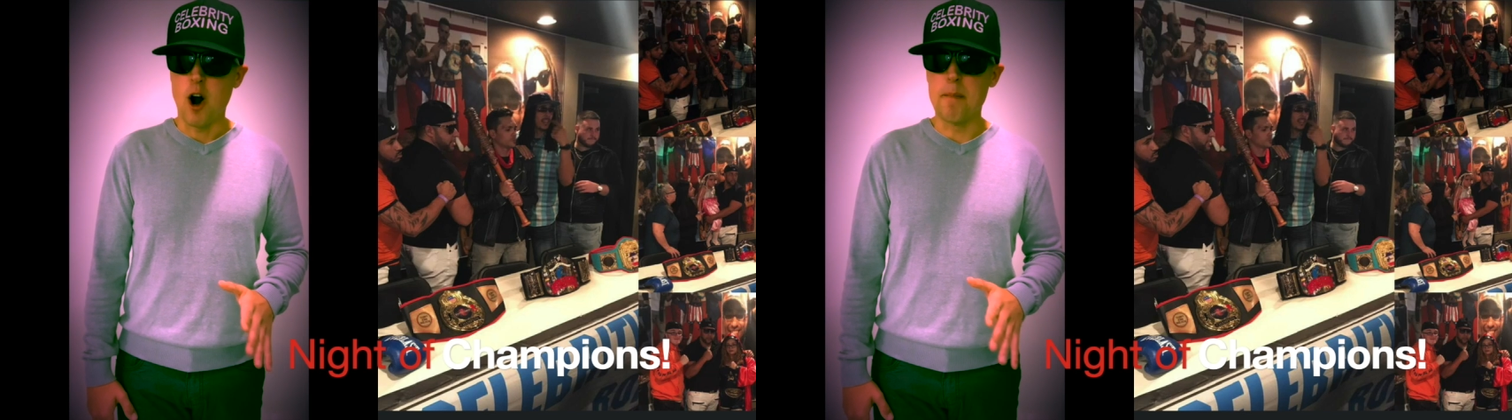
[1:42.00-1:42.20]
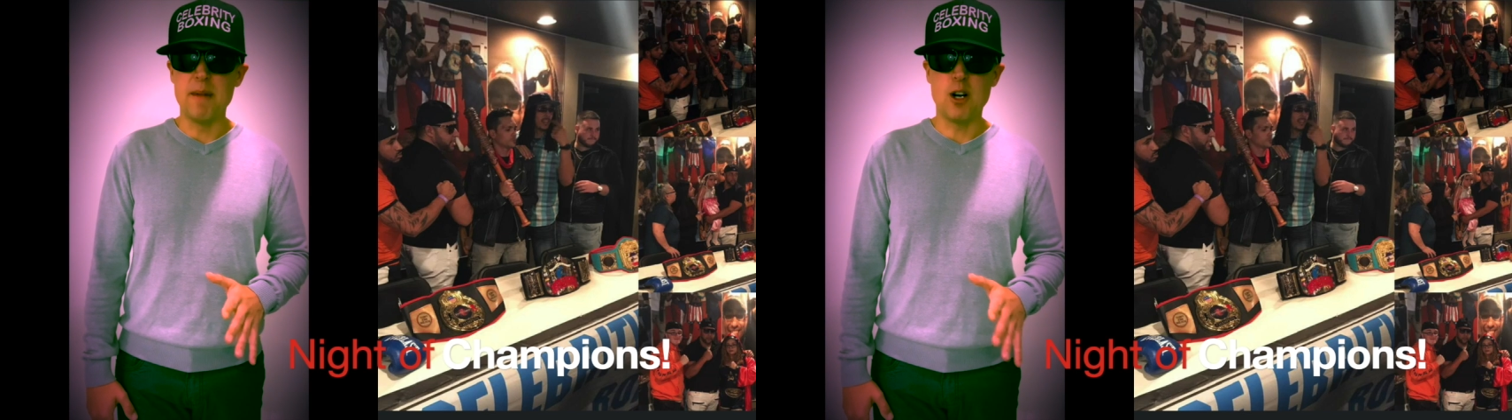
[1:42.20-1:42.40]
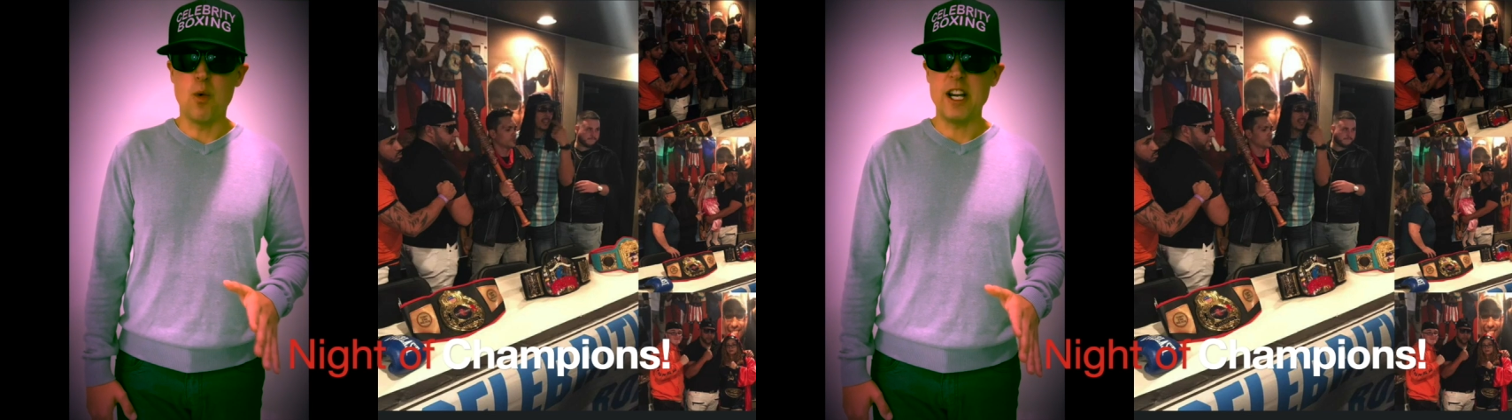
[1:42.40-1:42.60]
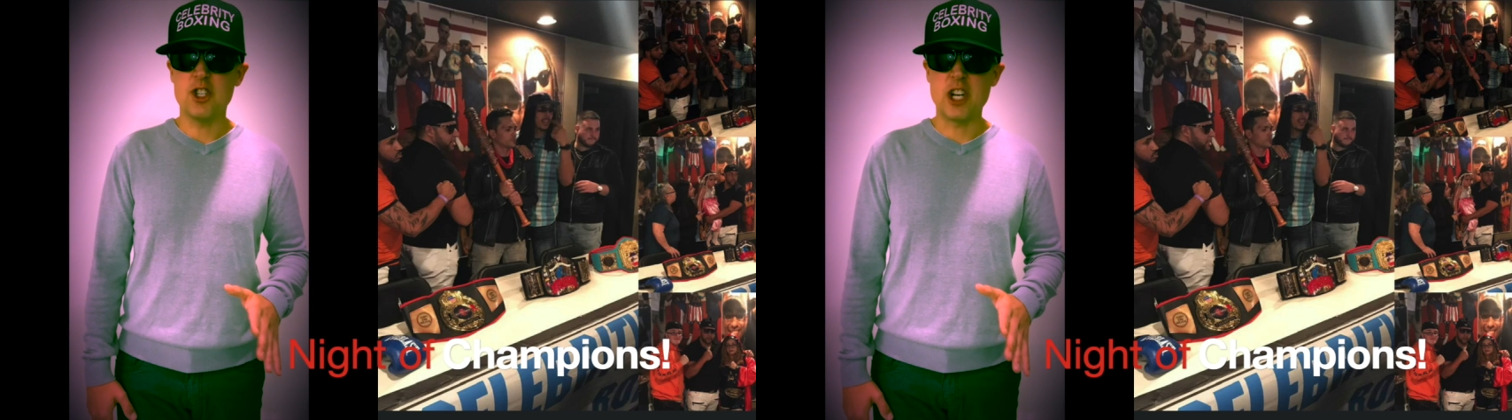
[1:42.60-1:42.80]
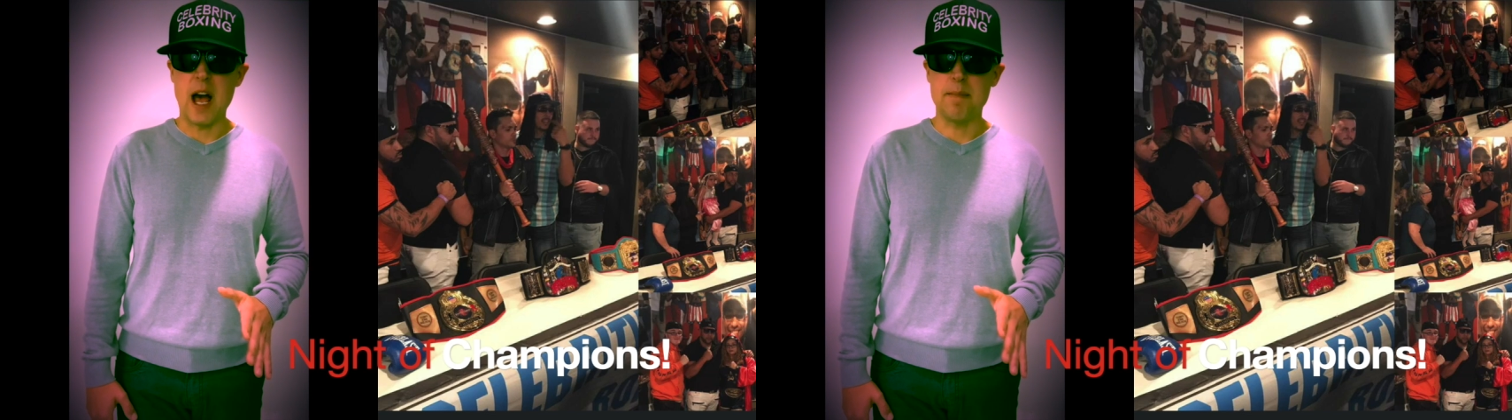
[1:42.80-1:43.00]
Our middleweight
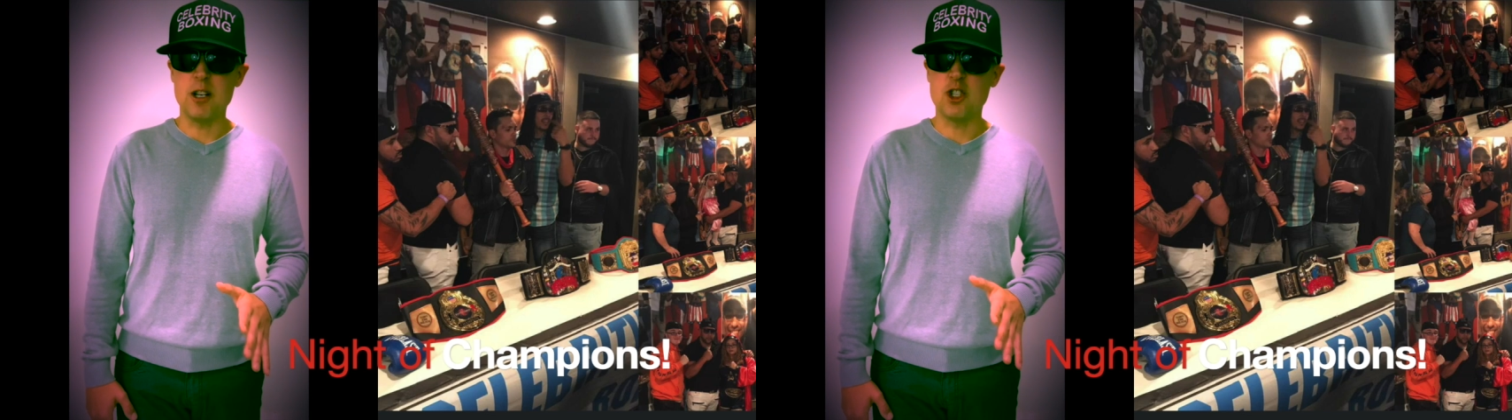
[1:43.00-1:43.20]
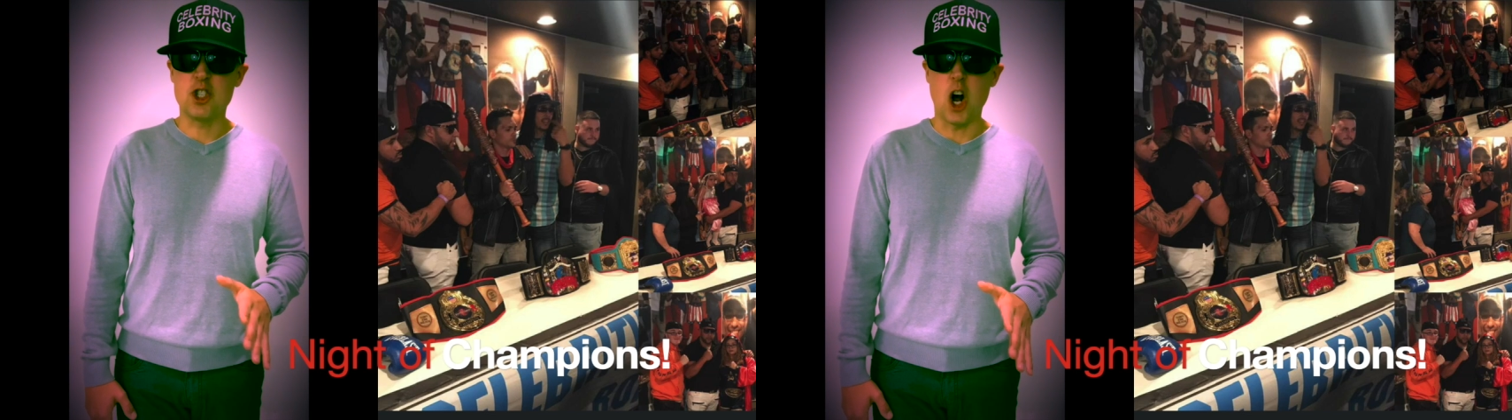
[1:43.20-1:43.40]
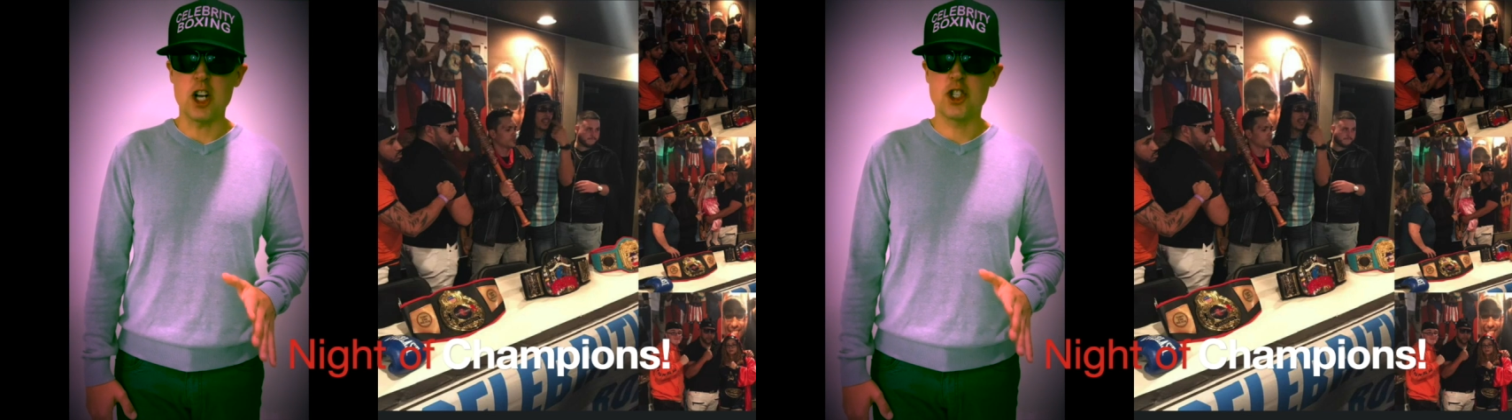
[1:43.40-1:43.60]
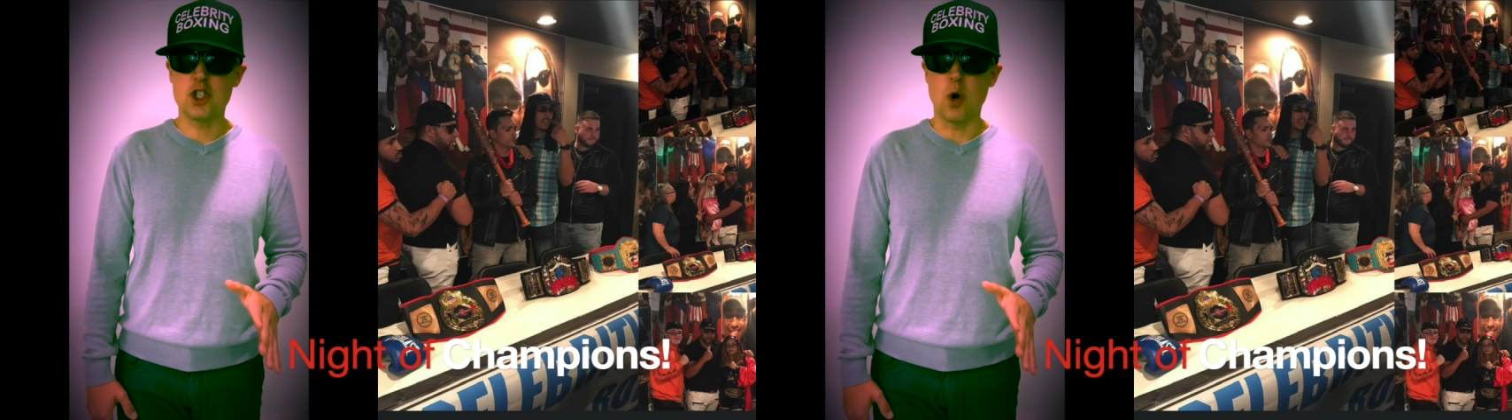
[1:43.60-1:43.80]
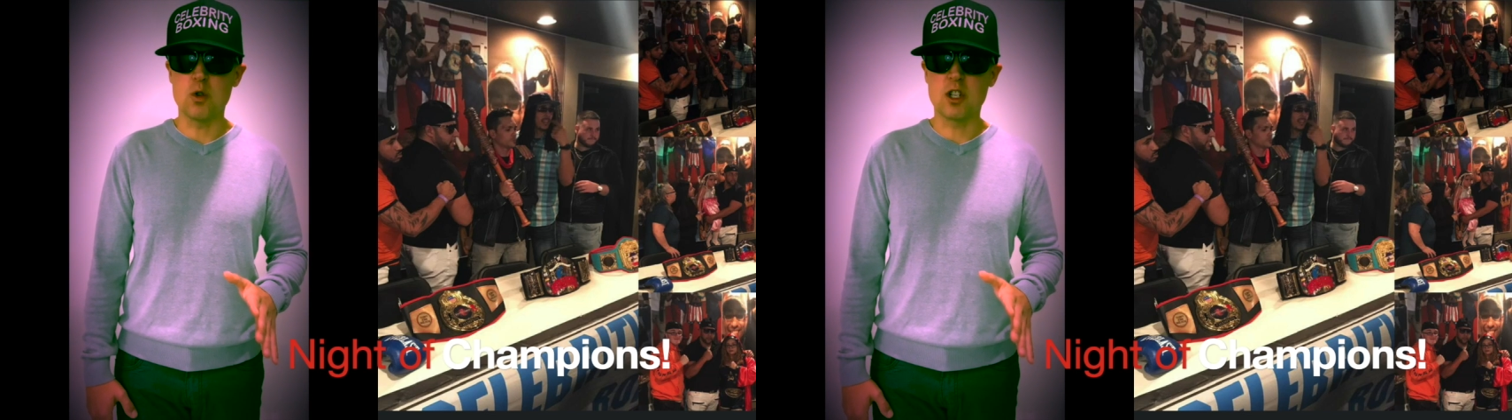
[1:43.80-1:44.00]
champion, Josh
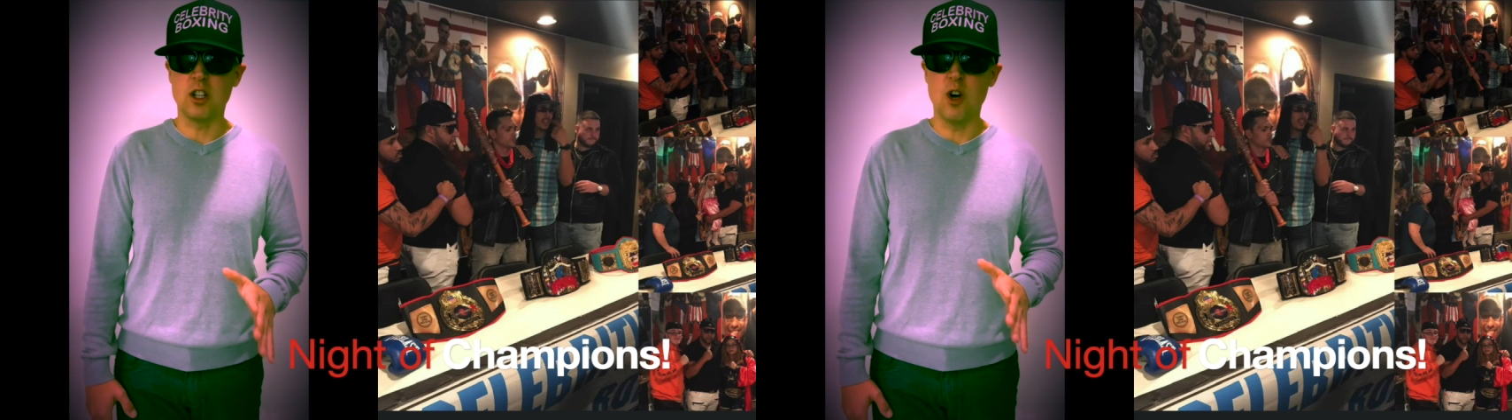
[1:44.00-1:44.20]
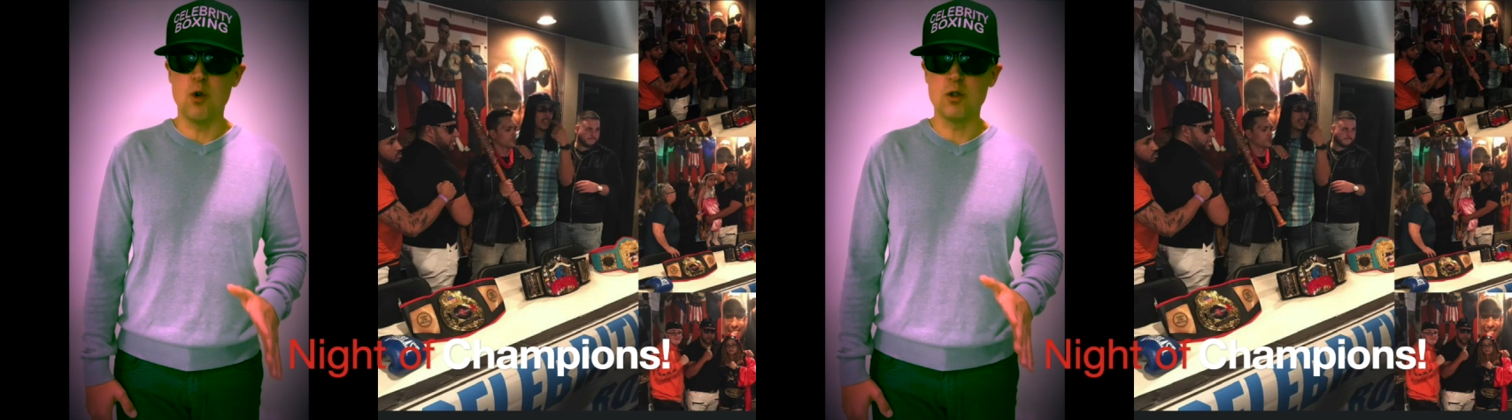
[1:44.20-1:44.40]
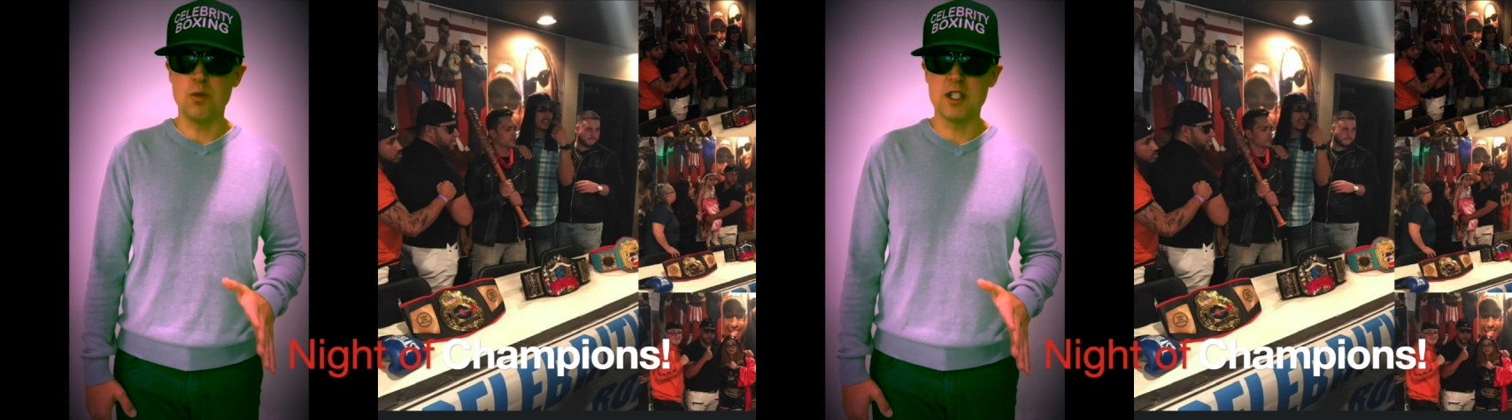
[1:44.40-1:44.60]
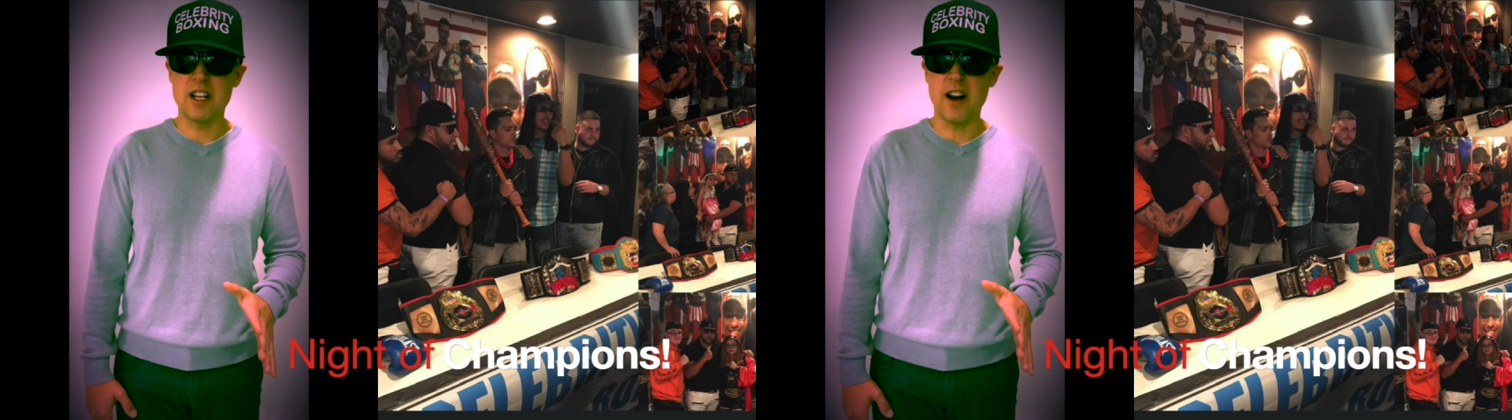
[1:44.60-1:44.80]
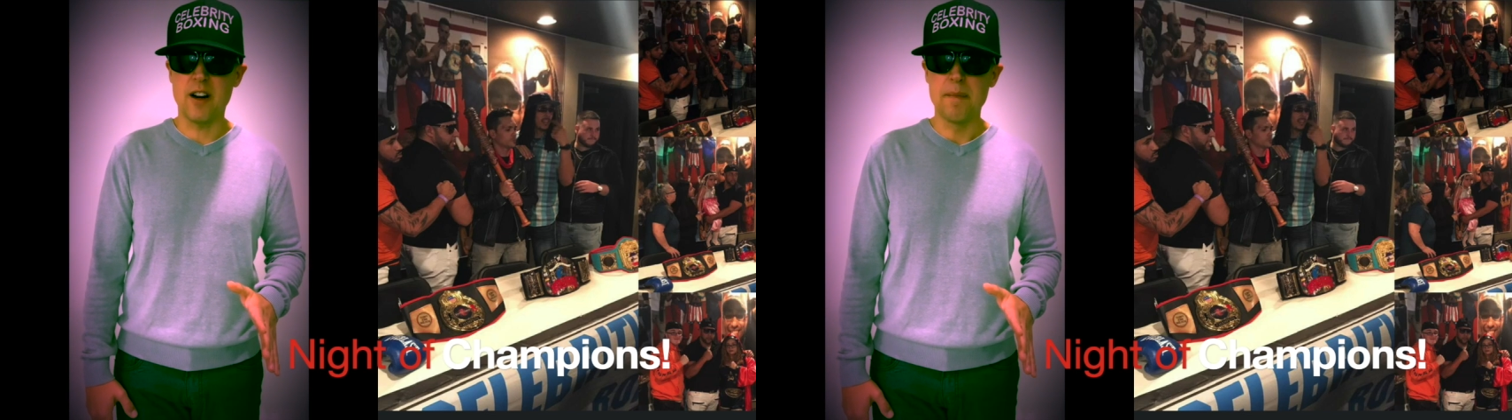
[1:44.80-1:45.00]
Jones Colon, was
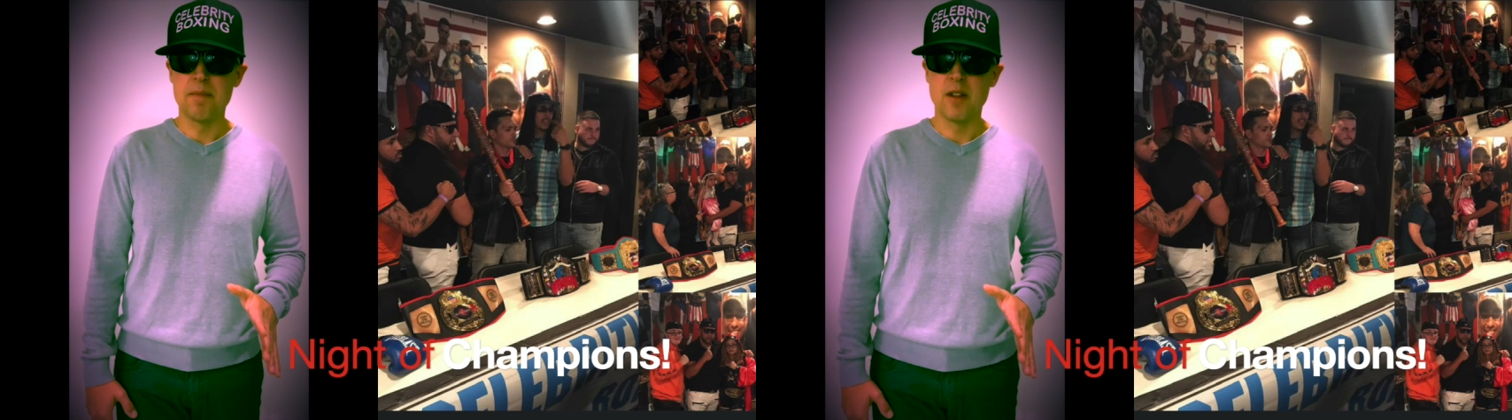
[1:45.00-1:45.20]
there.